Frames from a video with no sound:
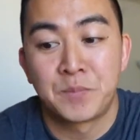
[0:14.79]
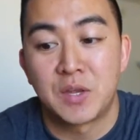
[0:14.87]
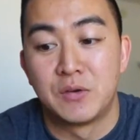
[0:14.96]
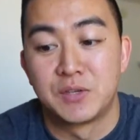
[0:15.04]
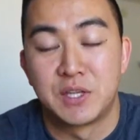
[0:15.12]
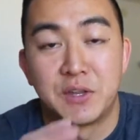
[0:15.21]
It
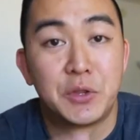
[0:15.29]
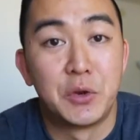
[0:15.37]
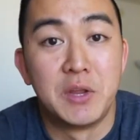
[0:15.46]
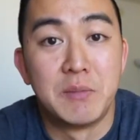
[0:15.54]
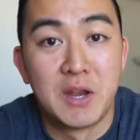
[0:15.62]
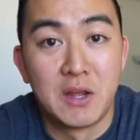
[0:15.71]
was a
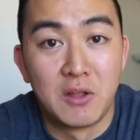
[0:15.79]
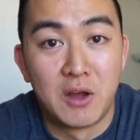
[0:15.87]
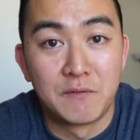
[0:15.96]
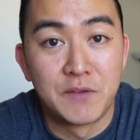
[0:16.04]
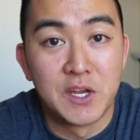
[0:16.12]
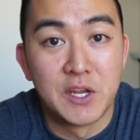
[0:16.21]
30 minute
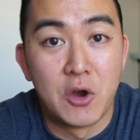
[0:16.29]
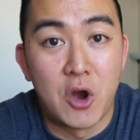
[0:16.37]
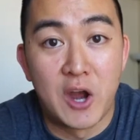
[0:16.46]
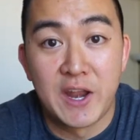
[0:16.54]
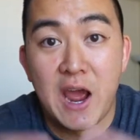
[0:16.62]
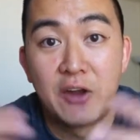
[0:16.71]
long video
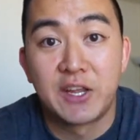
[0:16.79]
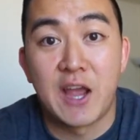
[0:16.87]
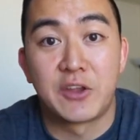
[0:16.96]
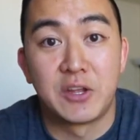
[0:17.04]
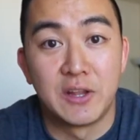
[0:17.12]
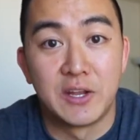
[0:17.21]
on how to
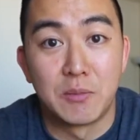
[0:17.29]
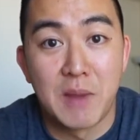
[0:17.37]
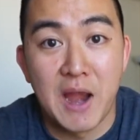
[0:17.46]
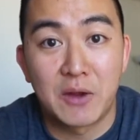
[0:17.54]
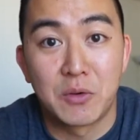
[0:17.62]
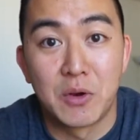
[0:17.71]
calculate your
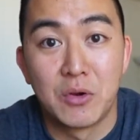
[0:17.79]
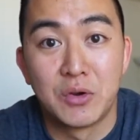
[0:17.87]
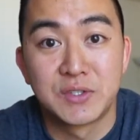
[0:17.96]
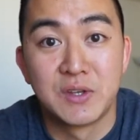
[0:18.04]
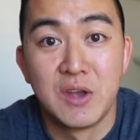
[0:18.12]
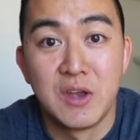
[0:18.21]

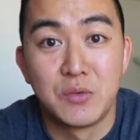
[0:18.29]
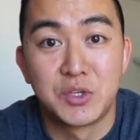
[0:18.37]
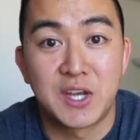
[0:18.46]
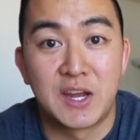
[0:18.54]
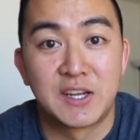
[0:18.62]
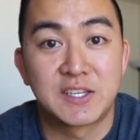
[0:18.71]
macros,
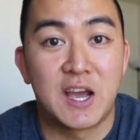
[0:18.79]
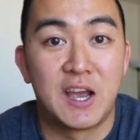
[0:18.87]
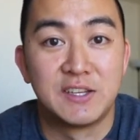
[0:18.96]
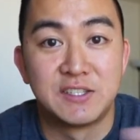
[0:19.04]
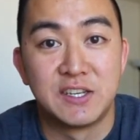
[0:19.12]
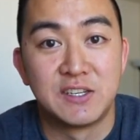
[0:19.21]
which kind of
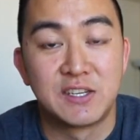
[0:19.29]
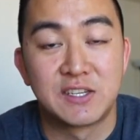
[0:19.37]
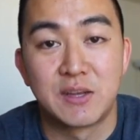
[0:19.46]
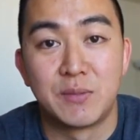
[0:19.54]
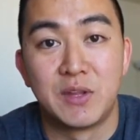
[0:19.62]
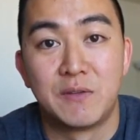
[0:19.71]
ties into
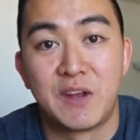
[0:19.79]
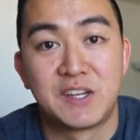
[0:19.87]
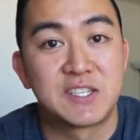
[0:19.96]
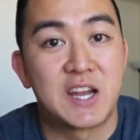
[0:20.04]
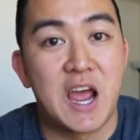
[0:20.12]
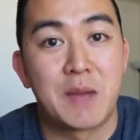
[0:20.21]
some of the
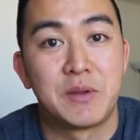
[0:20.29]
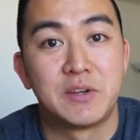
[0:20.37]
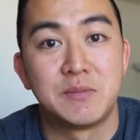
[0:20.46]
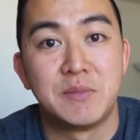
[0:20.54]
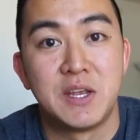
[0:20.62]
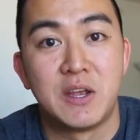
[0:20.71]
events that happened
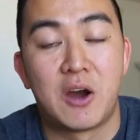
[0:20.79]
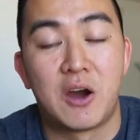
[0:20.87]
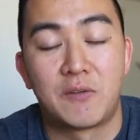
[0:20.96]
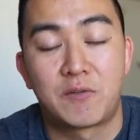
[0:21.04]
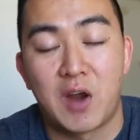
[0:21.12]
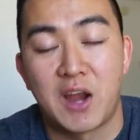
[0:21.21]
to me
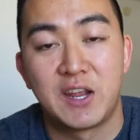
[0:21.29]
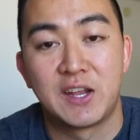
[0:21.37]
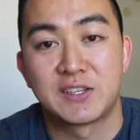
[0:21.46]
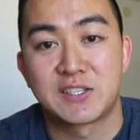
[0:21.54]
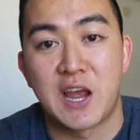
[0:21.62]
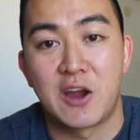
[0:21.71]
on Friday
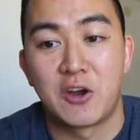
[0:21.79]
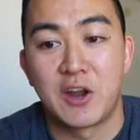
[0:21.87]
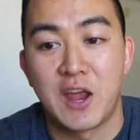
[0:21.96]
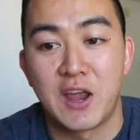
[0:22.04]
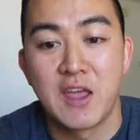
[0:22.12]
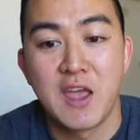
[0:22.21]
and
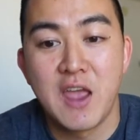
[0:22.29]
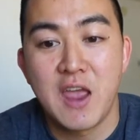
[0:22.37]
Saturday.